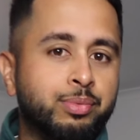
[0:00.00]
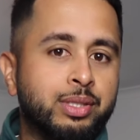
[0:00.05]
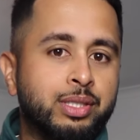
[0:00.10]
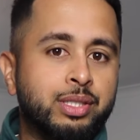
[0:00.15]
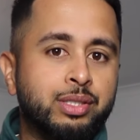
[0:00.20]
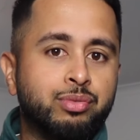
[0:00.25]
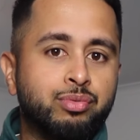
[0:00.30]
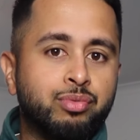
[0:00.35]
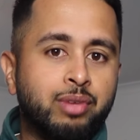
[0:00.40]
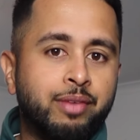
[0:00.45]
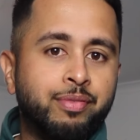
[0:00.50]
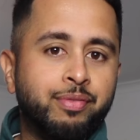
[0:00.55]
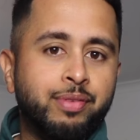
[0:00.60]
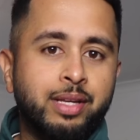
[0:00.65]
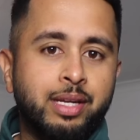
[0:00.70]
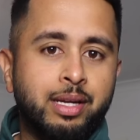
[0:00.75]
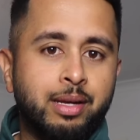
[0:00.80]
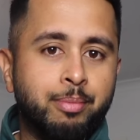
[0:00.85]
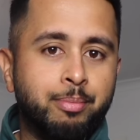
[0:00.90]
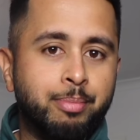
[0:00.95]
which is
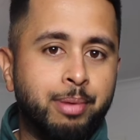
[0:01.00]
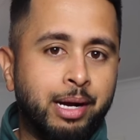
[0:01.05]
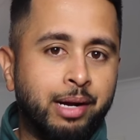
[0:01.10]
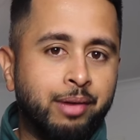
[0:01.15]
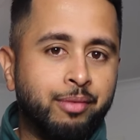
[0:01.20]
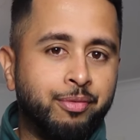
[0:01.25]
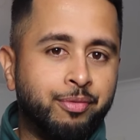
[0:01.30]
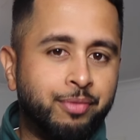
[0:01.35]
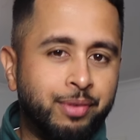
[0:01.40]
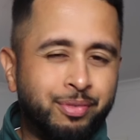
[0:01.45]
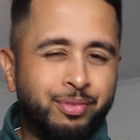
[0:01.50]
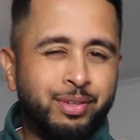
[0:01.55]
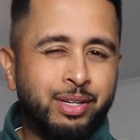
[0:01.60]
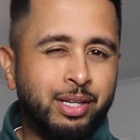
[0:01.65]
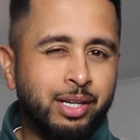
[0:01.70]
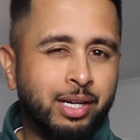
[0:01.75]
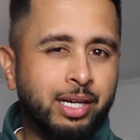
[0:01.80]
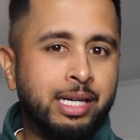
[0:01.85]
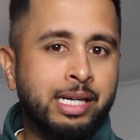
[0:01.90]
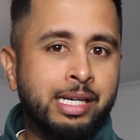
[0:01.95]
roughly about
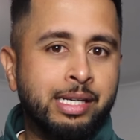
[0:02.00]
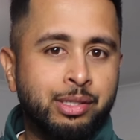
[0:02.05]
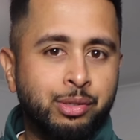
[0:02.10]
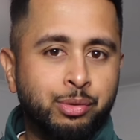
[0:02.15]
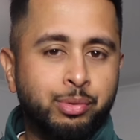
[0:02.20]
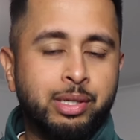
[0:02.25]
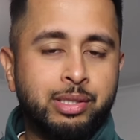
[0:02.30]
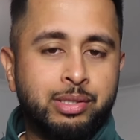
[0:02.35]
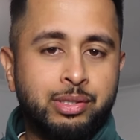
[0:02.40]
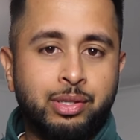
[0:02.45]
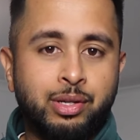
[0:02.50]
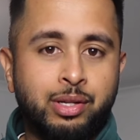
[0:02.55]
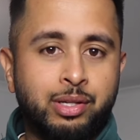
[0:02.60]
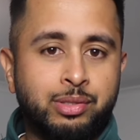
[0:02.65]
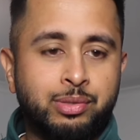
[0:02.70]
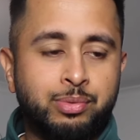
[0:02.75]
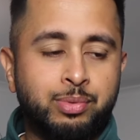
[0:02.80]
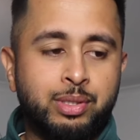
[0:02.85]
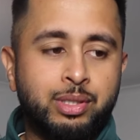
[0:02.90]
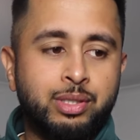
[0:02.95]
59 US
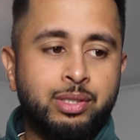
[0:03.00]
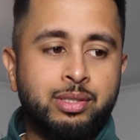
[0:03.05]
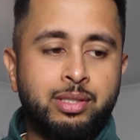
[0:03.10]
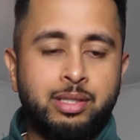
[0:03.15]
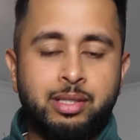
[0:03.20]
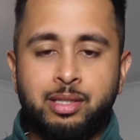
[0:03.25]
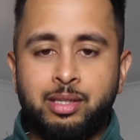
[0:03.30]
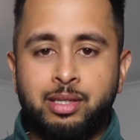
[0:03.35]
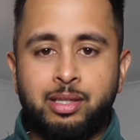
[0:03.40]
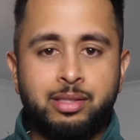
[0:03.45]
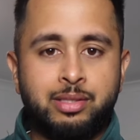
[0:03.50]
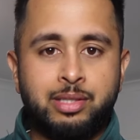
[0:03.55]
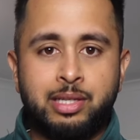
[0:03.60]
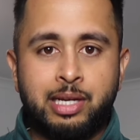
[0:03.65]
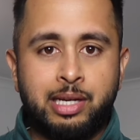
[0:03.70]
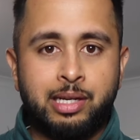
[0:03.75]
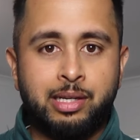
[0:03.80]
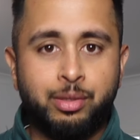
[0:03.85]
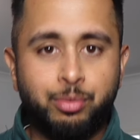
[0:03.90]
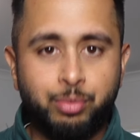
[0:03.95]
dollars, which is
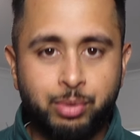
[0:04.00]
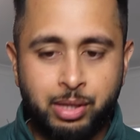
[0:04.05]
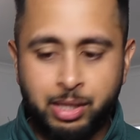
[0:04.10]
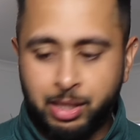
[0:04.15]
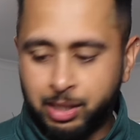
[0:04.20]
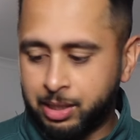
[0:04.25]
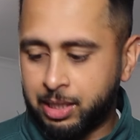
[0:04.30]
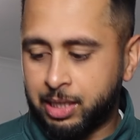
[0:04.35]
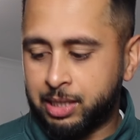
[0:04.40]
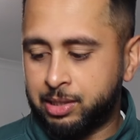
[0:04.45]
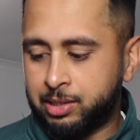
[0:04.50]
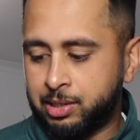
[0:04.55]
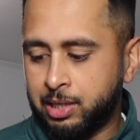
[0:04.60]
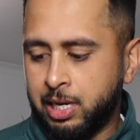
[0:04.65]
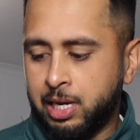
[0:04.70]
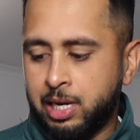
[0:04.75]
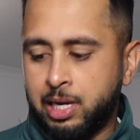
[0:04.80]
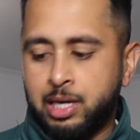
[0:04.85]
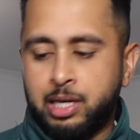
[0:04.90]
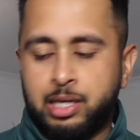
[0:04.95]
insane. You would think that's
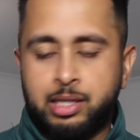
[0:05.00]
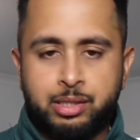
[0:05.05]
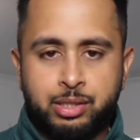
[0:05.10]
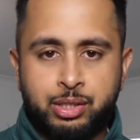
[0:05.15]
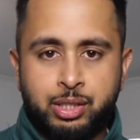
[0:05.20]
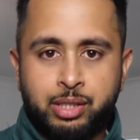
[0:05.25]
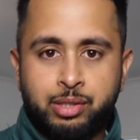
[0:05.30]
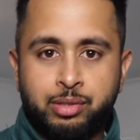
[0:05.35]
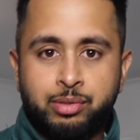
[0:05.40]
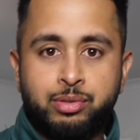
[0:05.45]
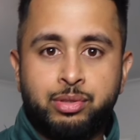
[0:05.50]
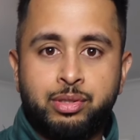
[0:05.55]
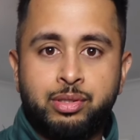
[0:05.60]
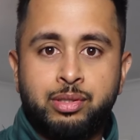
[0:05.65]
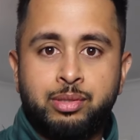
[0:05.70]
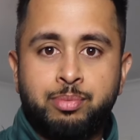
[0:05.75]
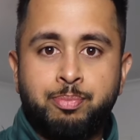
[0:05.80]
a children's